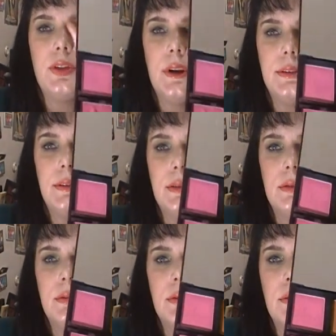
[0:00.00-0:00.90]
But that's
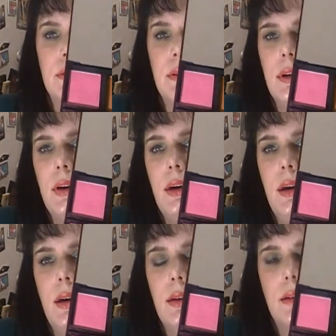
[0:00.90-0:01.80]

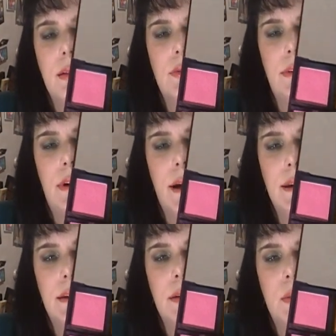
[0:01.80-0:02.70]
the
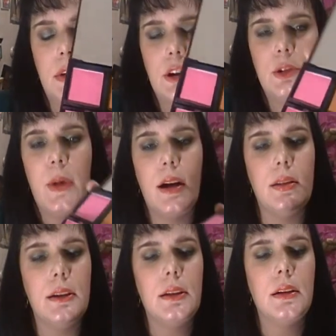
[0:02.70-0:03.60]
light blush
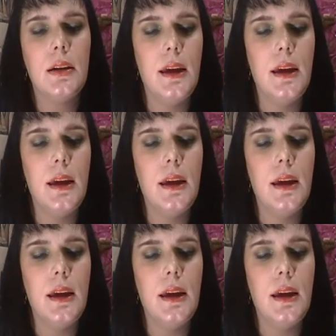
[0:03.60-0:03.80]
palette.